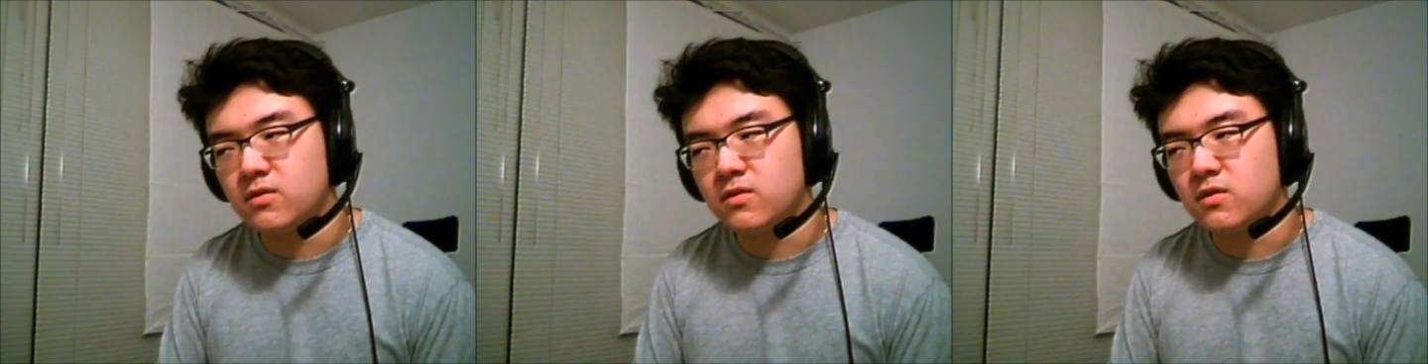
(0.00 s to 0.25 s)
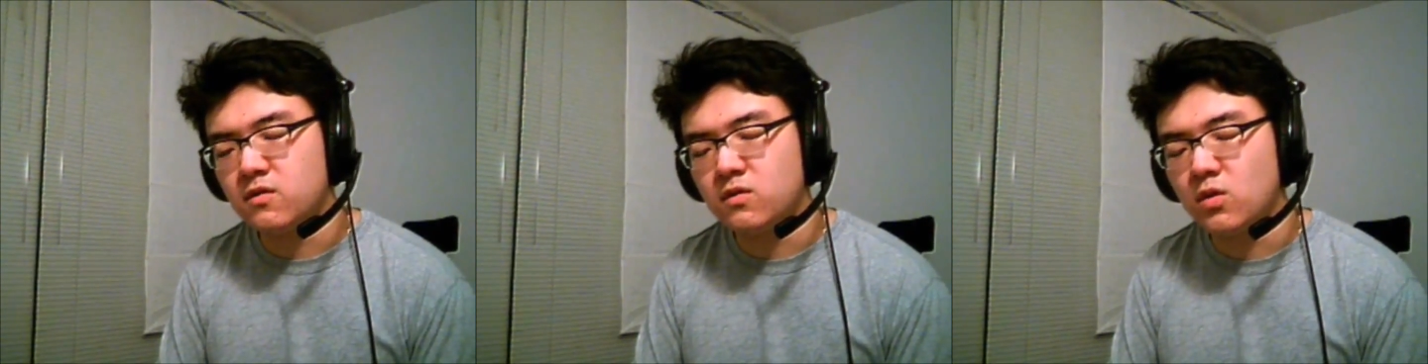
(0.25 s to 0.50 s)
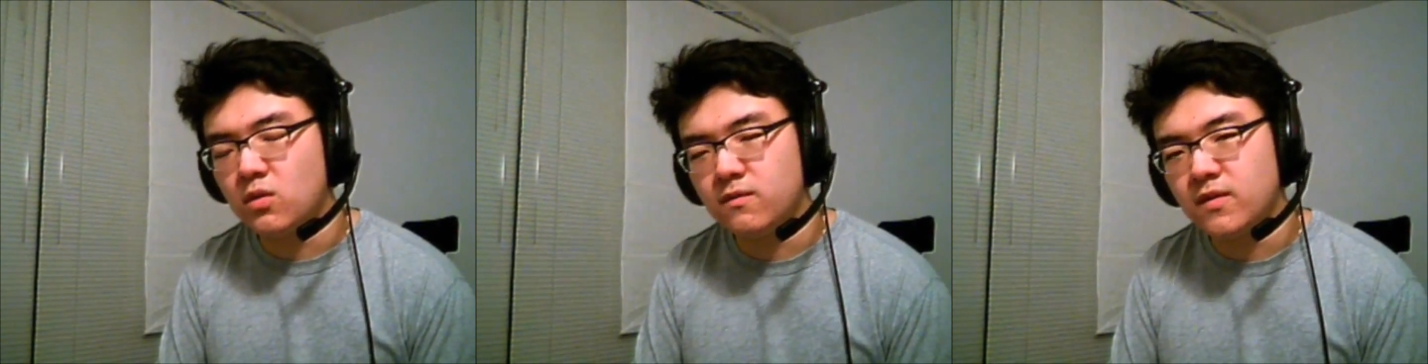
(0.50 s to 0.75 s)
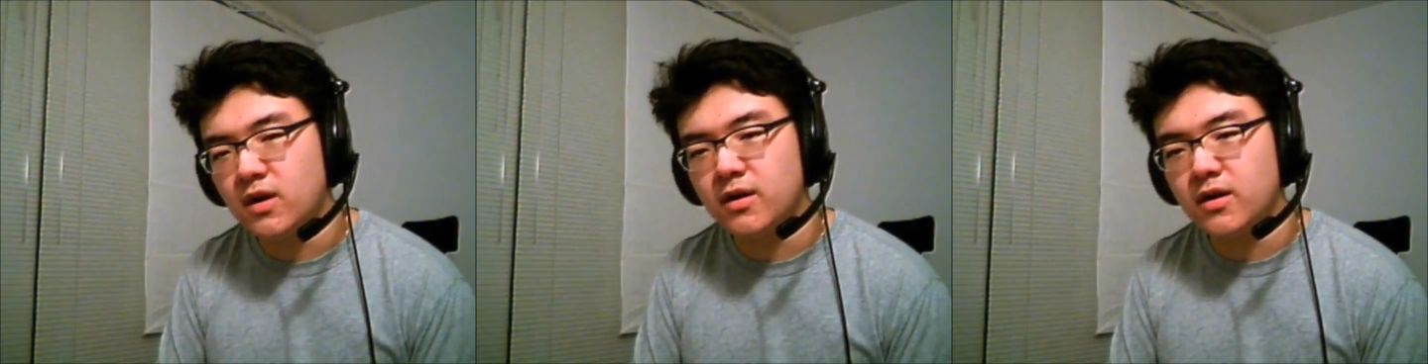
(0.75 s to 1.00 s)
the stove
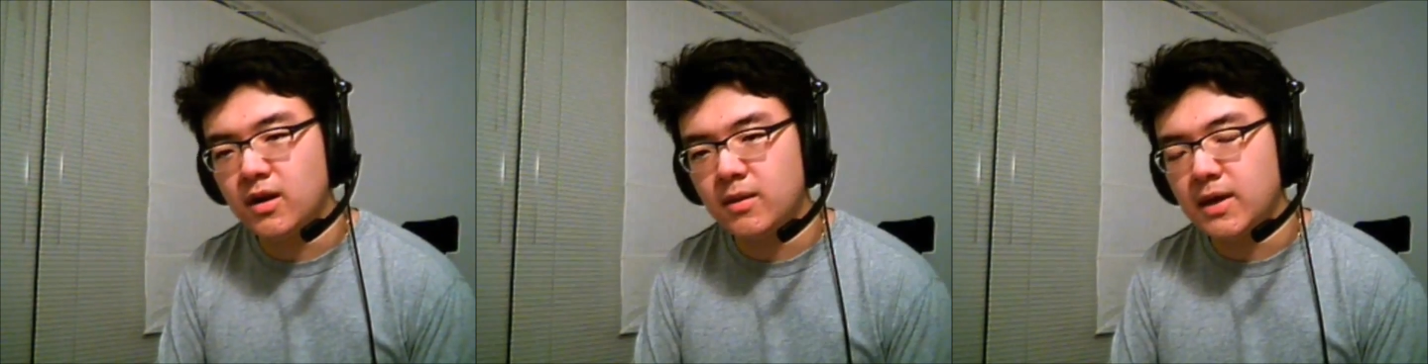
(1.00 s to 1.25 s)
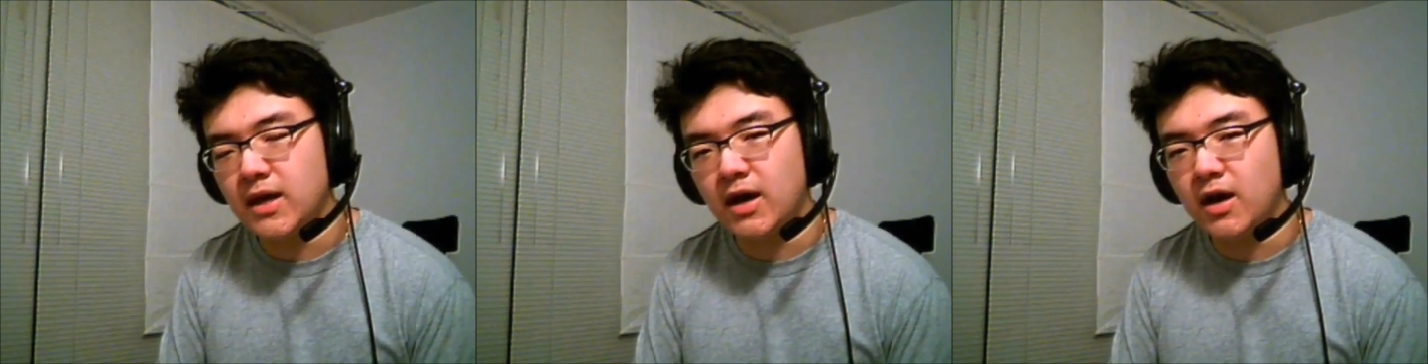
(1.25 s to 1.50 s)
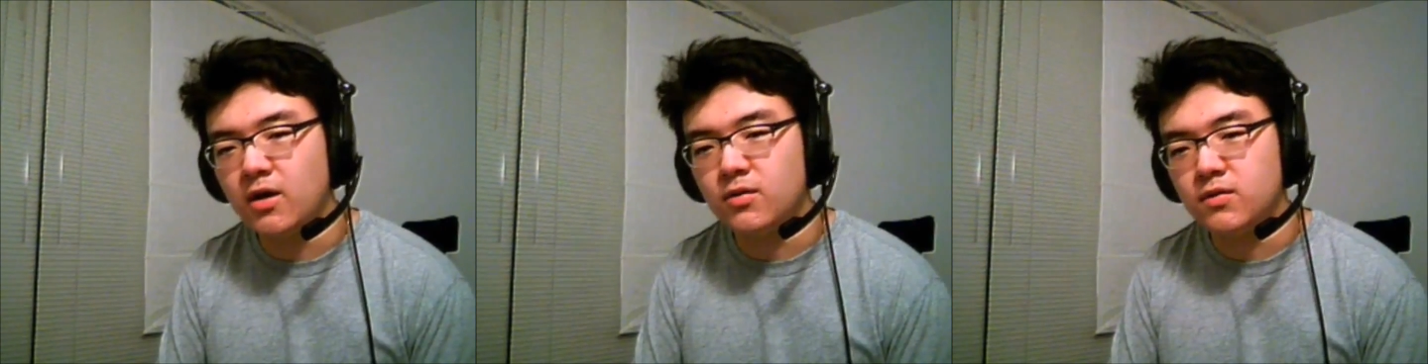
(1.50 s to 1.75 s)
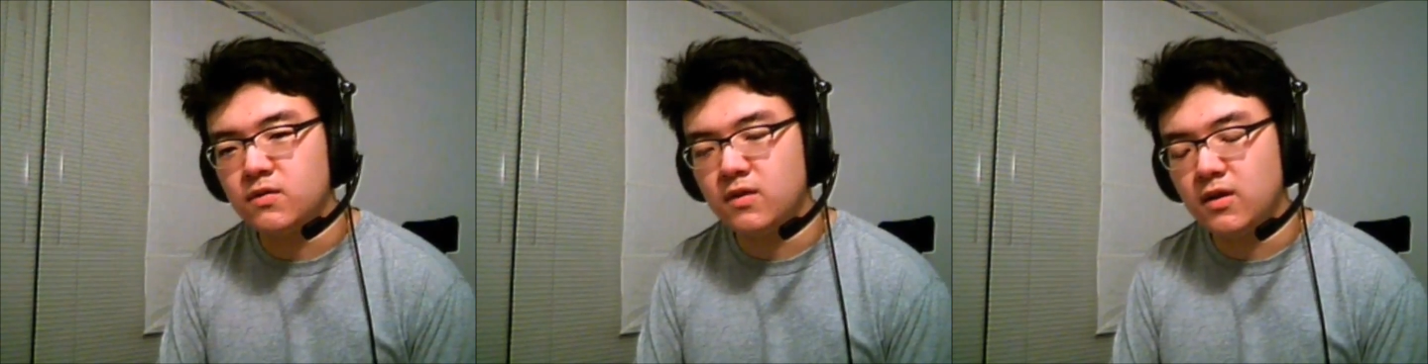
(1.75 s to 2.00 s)
on at my
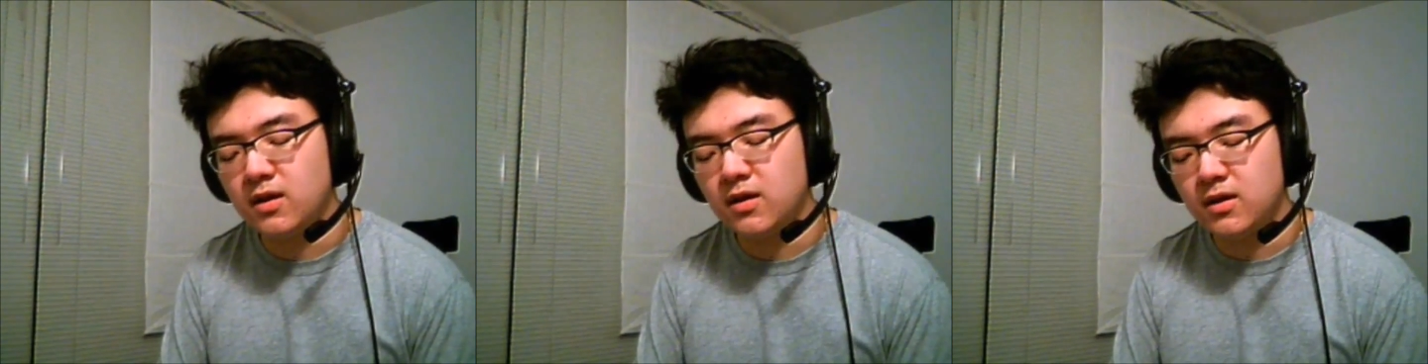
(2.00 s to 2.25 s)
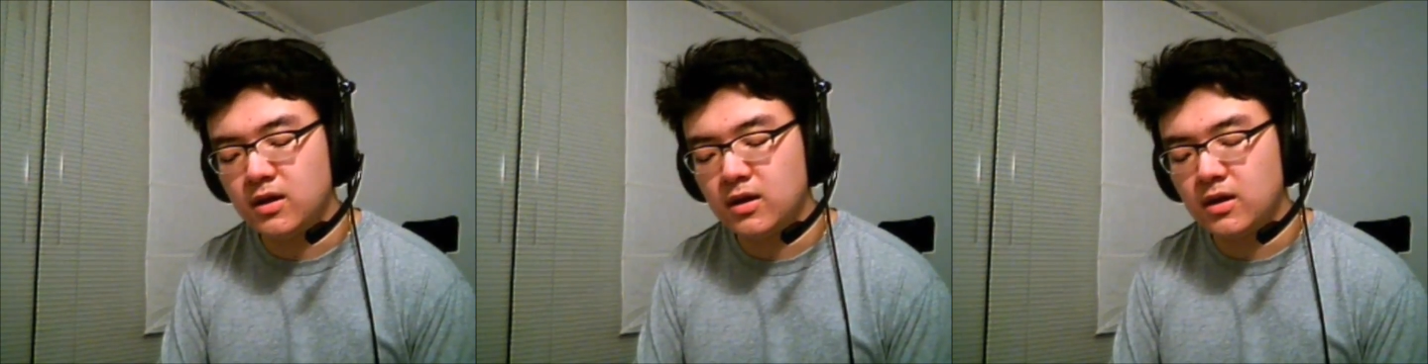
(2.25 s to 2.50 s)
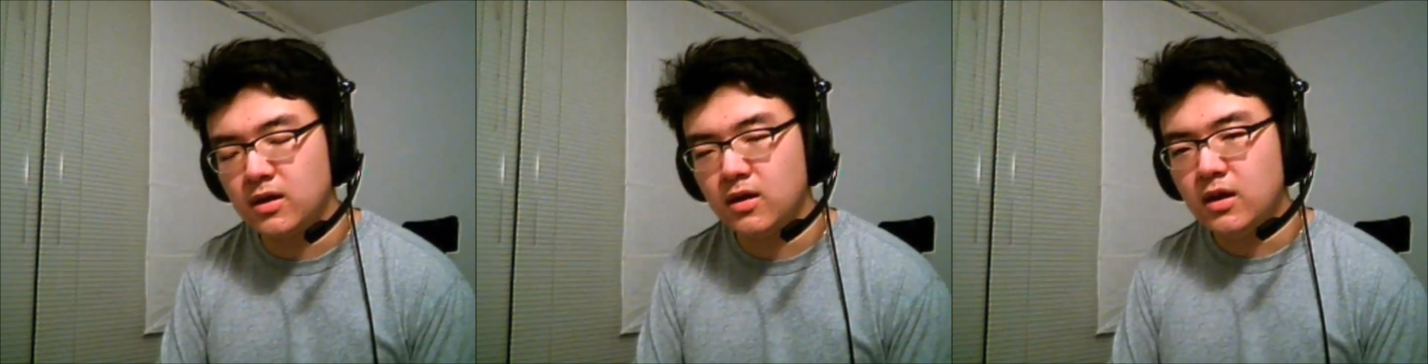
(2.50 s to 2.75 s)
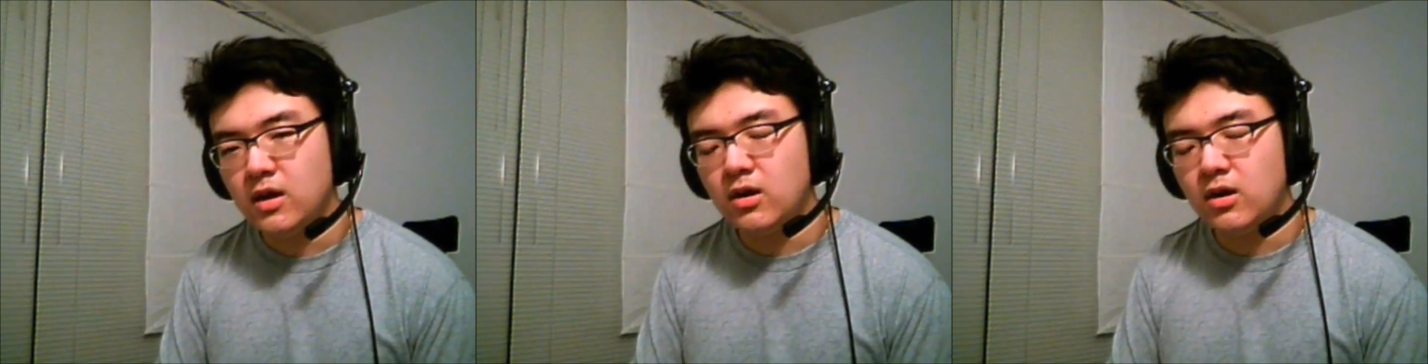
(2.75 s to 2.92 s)
house, and oh,